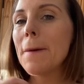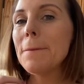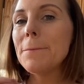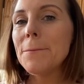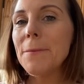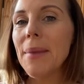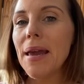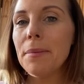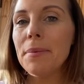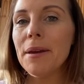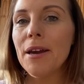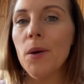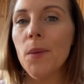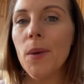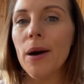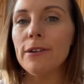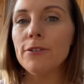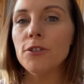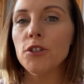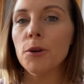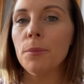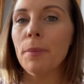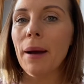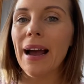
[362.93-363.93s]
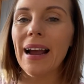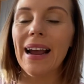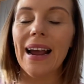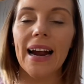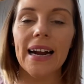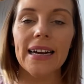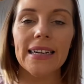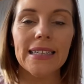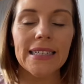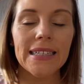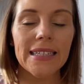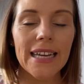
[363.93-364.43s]
maybe go out your back
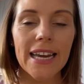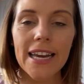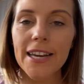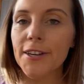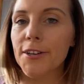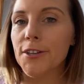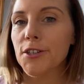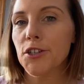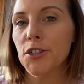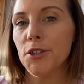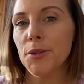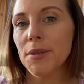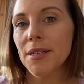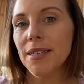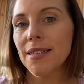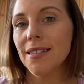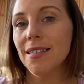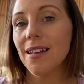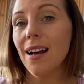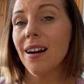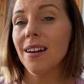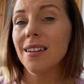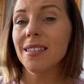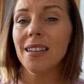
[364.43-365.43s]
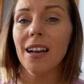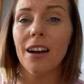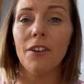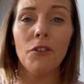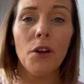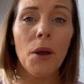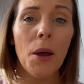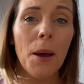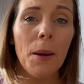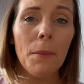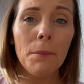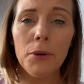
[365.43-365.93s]
garden, take your shoes and socks
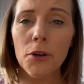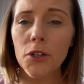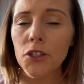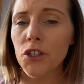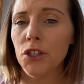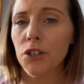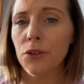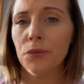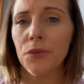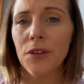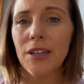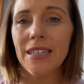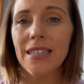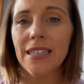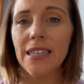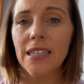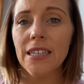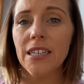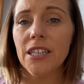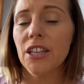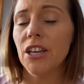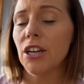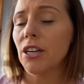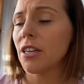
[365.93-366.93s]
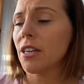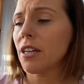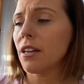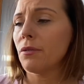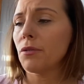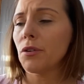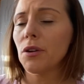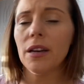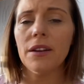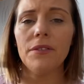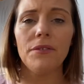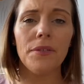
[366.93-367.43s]
off, put your feet into the earth. If
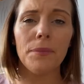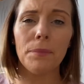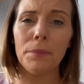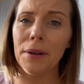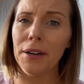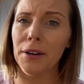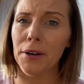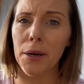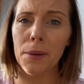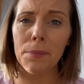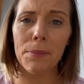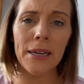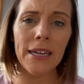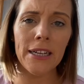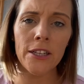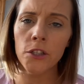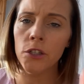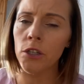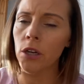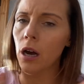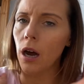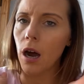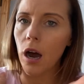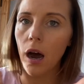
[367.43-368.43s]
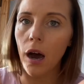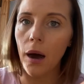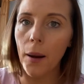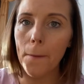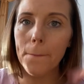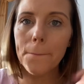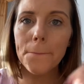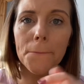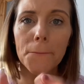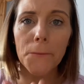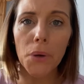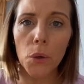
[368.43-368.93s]
you live near a beach,
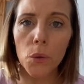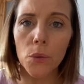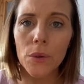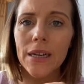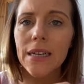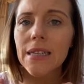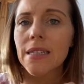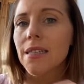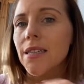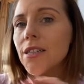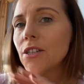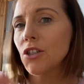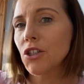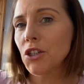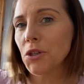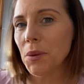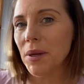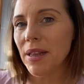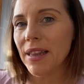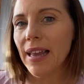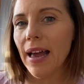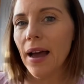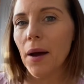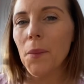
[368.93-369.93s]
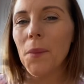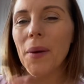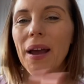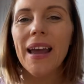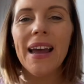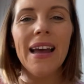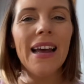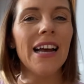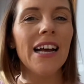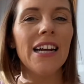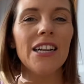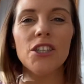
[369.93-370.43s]
bonus, do it that way.
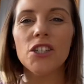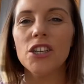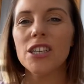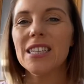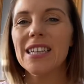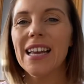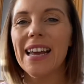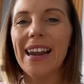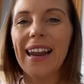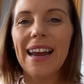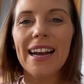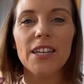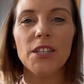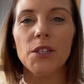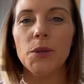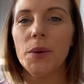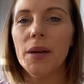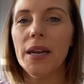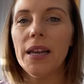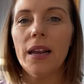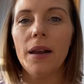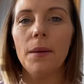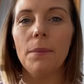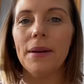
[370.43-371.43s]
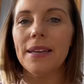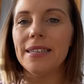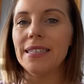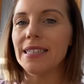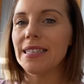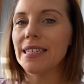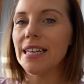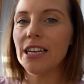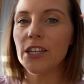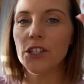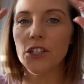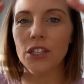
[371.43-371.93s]
Just connect, do a little
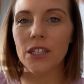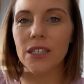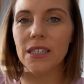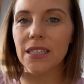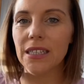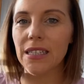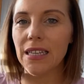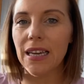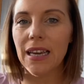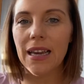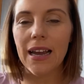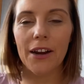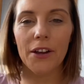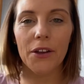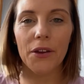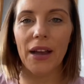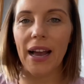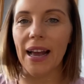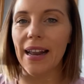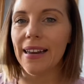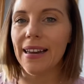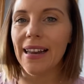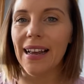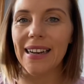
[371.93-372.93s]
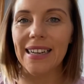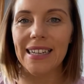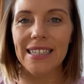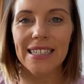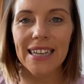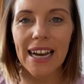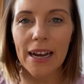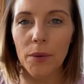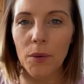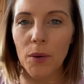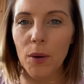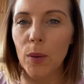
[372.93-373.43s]
meditation, see are you getting any
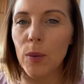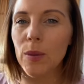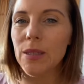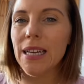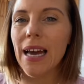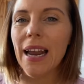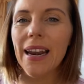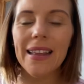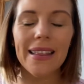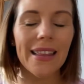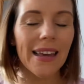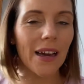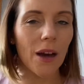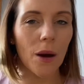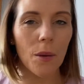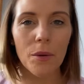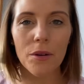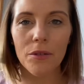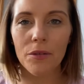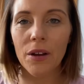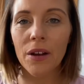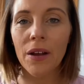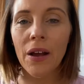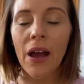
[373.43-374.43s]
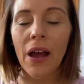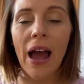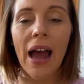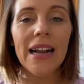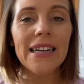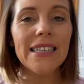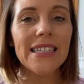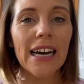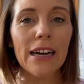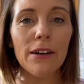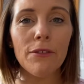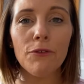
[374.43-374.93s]
downloads, anything coming
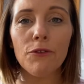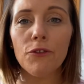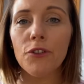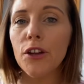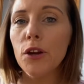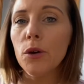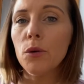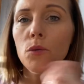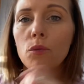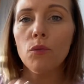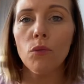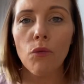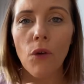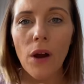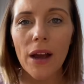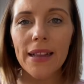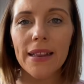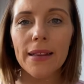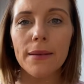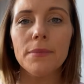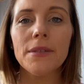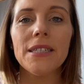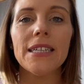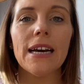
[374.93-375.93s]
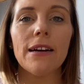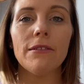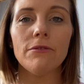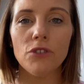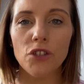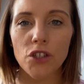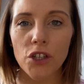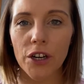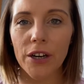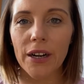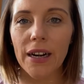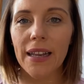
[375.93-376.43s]
down for you, write them down,
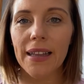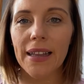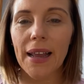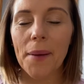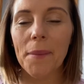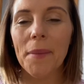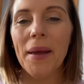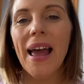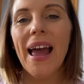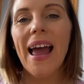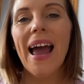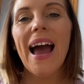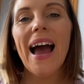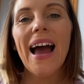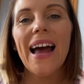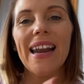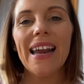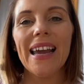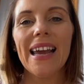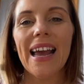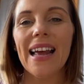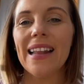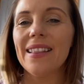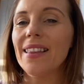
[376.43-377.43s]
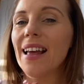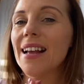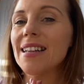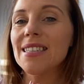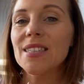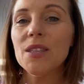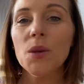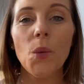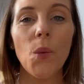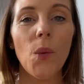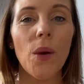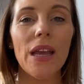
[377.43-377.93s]
journal them. And again, that's
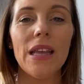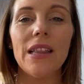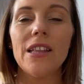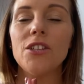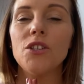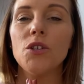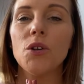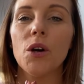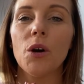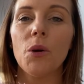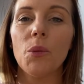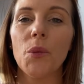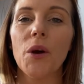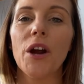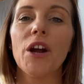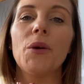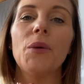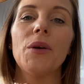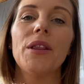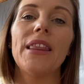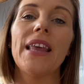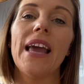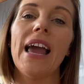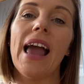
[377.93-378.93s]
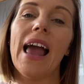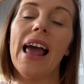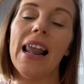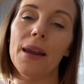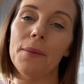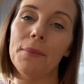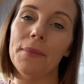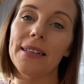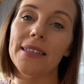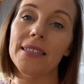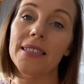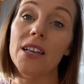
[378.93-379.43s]
the way that you can work with the
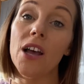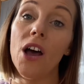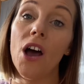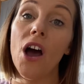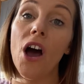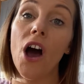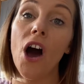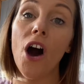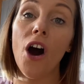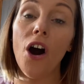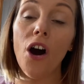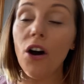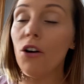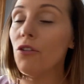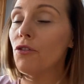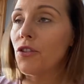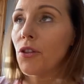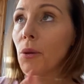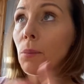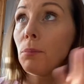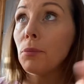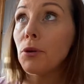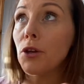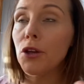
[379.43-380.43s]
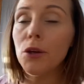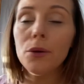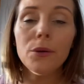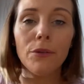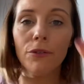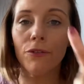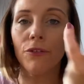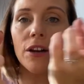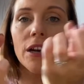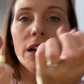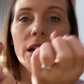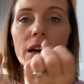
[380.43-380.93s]
elements of the
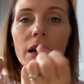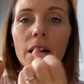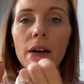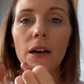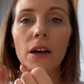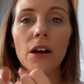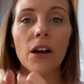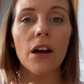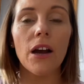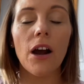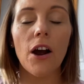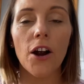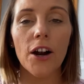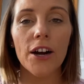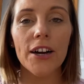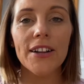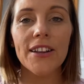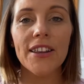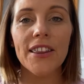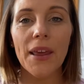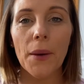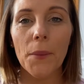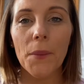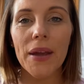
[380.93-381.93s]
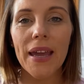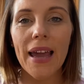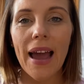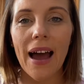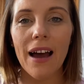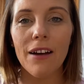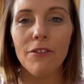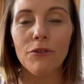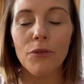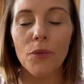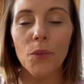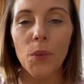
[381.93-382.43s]
beautiful earth that we
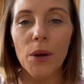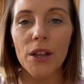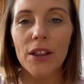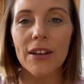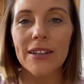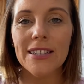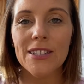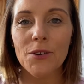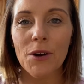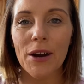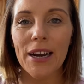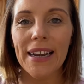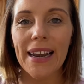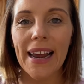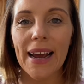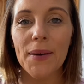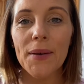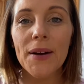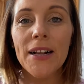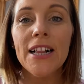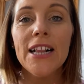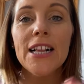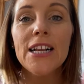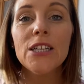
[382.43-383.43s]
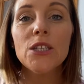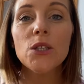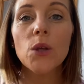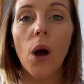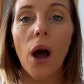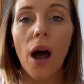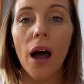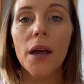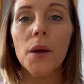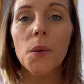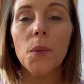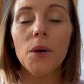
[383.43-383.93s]
have with us right now. So
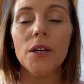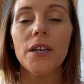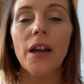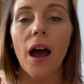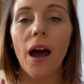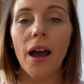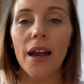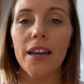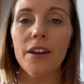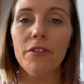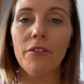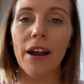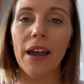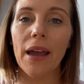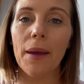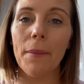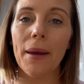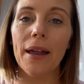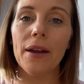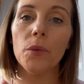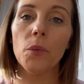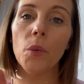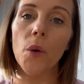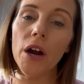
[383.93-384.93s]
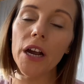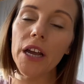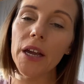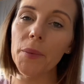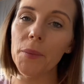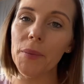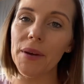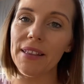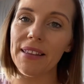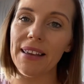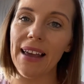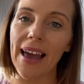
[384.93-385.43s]
I would highly recommend working
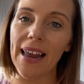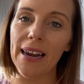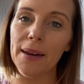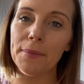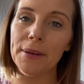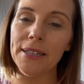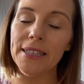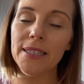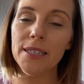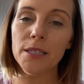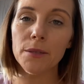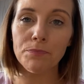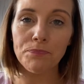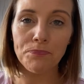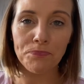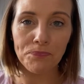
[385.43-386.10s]
with the elements